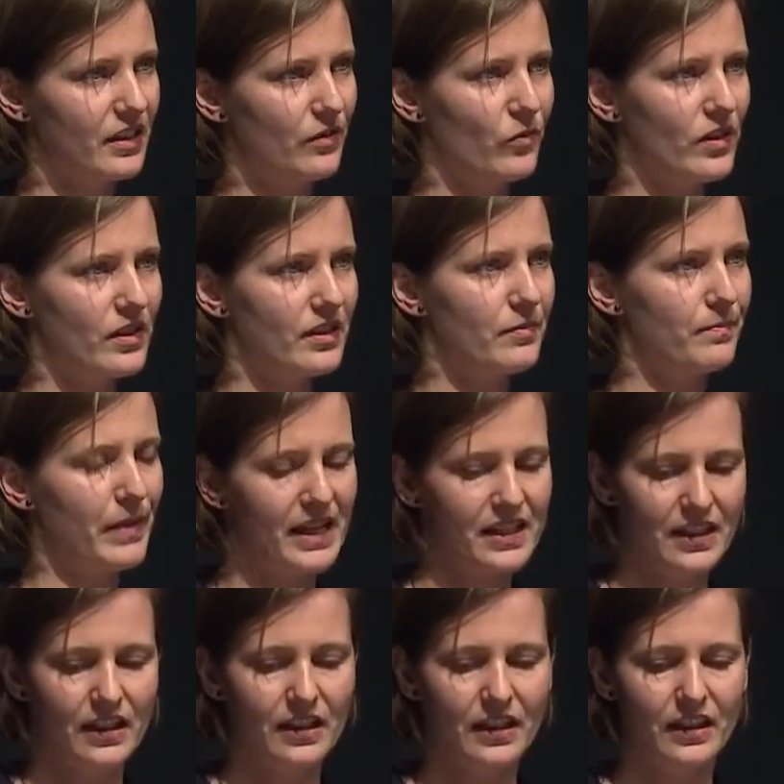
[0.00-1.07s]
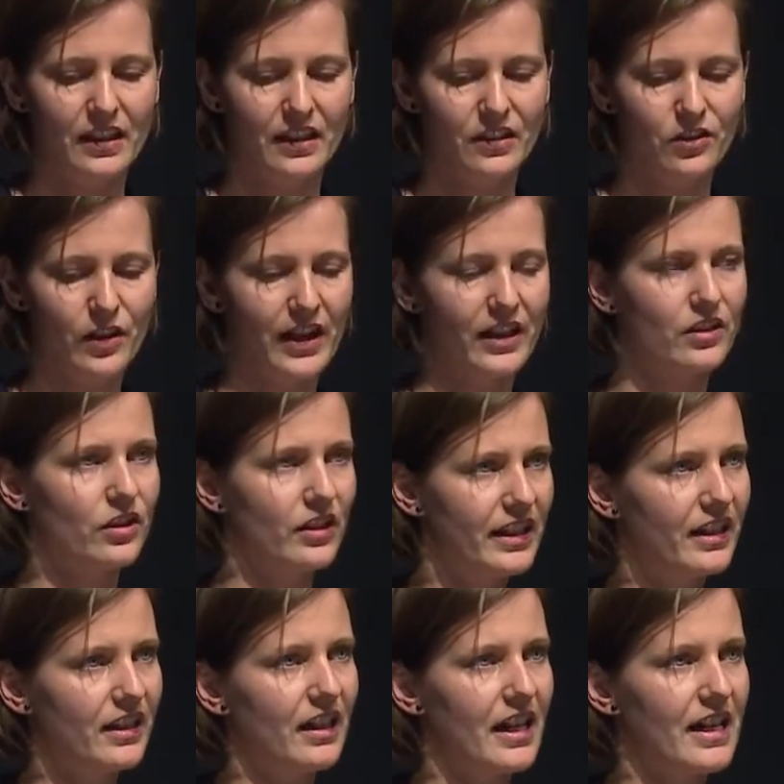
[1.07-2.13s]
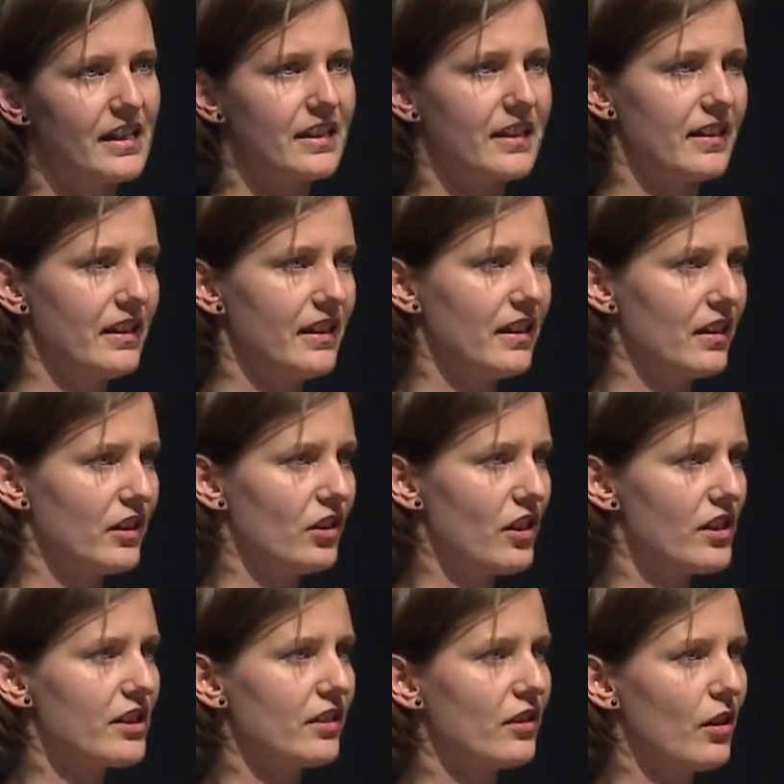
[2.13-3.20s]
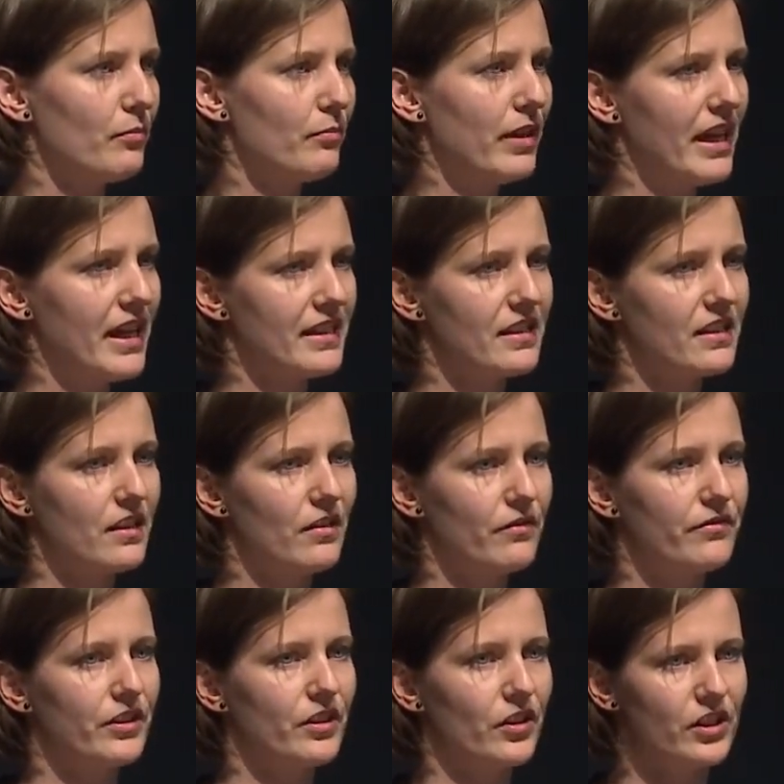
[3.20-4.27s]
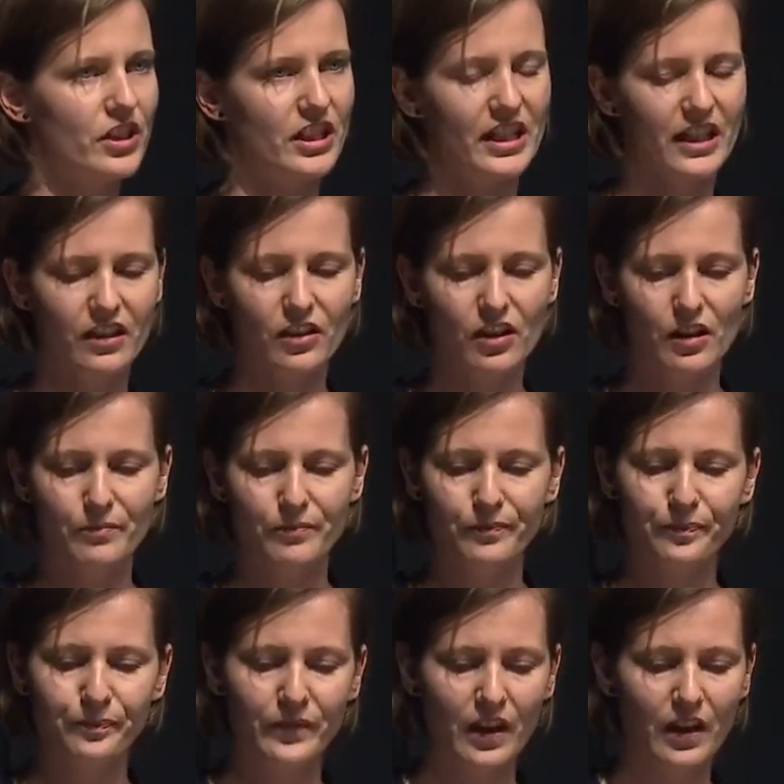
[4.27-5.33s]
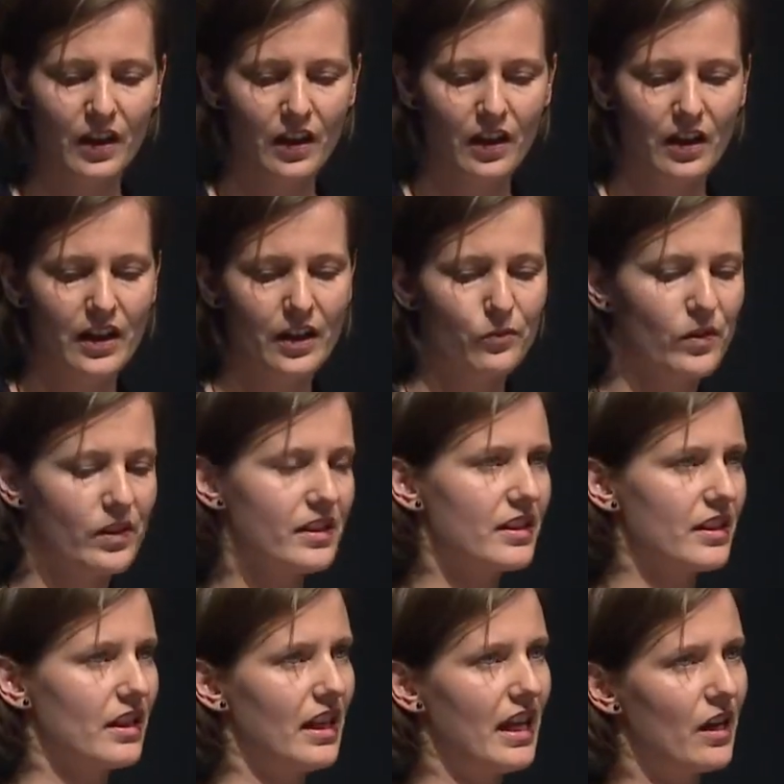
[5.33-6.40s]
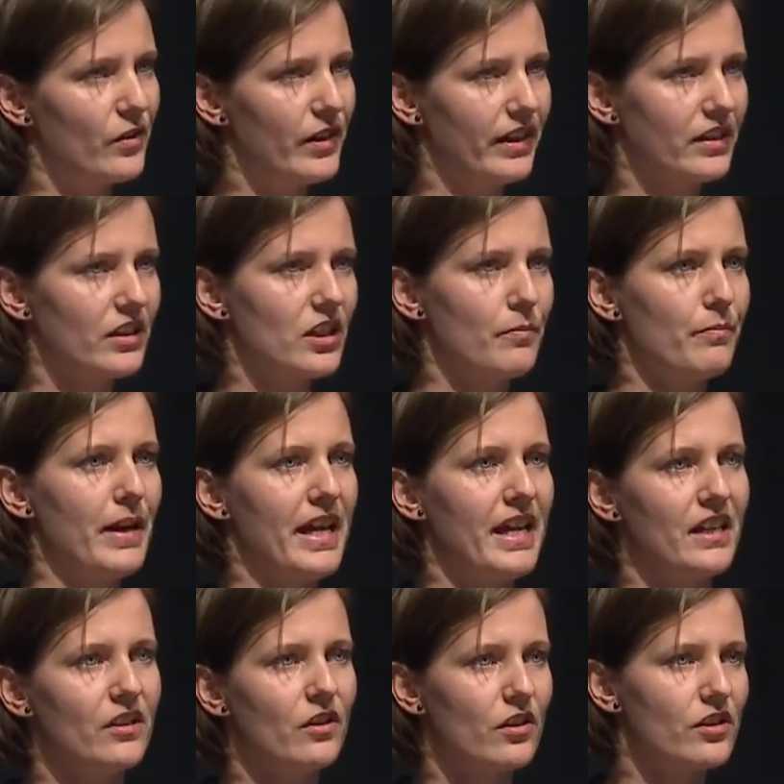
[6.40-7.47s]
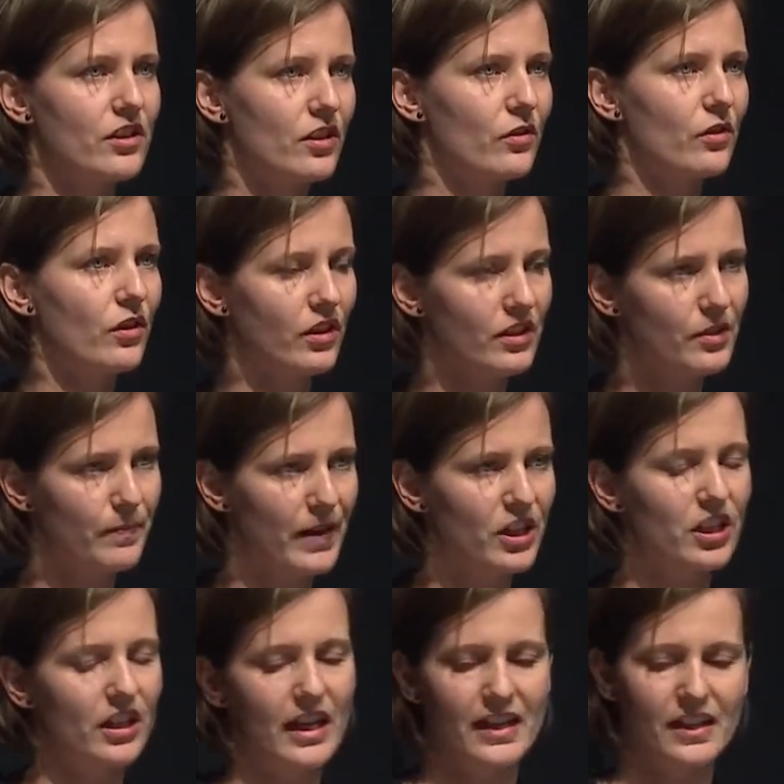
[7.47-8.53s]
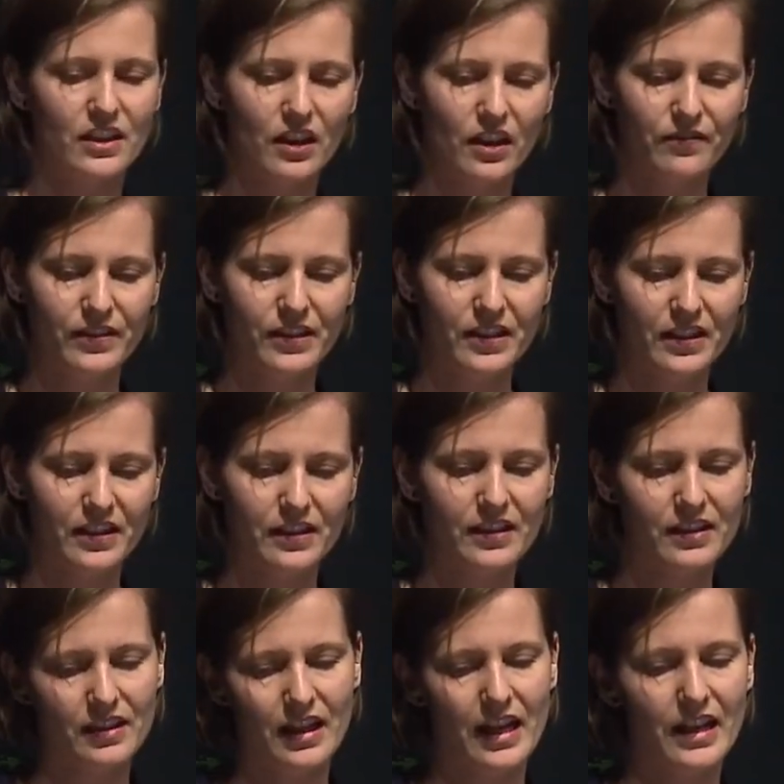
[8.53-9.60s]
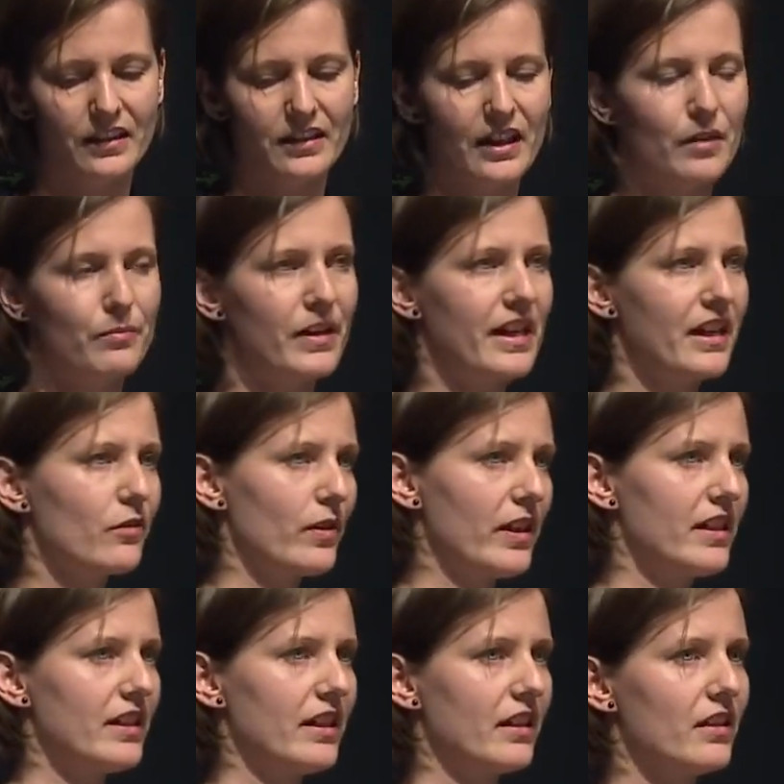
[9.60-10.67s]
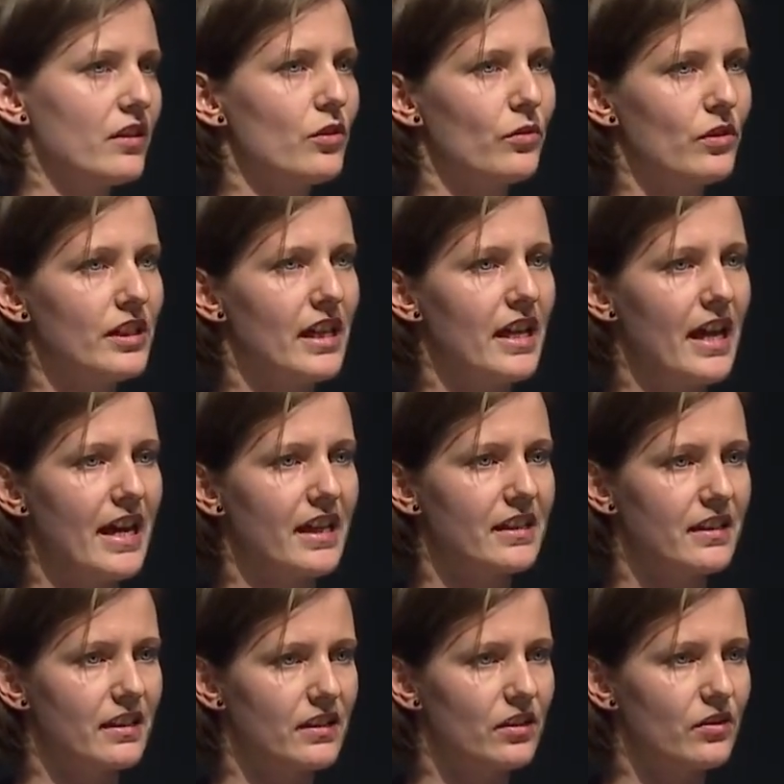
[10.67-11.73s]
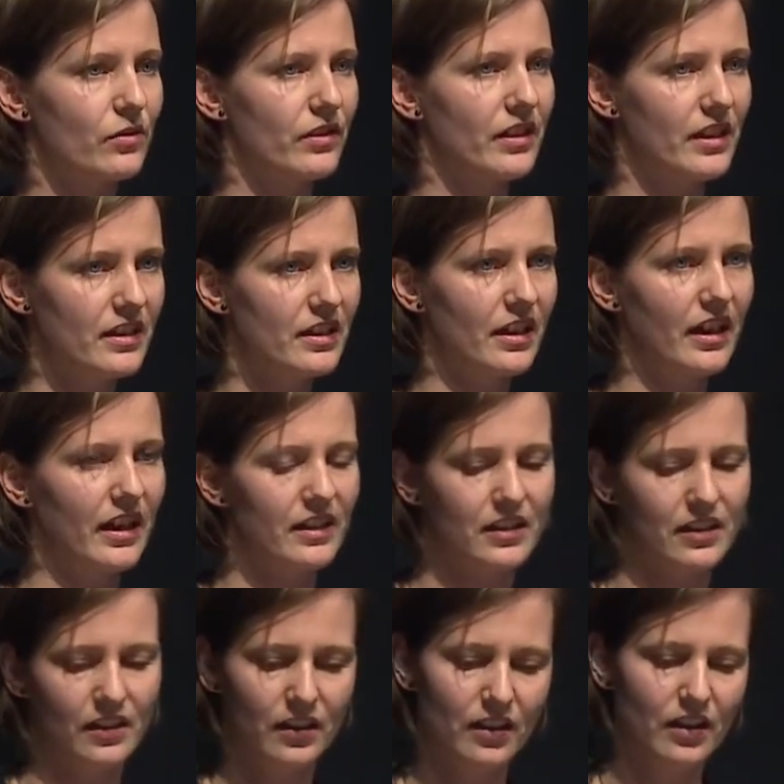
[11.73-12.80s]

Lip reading: it was basically trying to legalize the Drosselcom plans of the Deutsche Telekom. It was allowing campaign or so-called specialized services and thereby creating a two-tier access to the internet.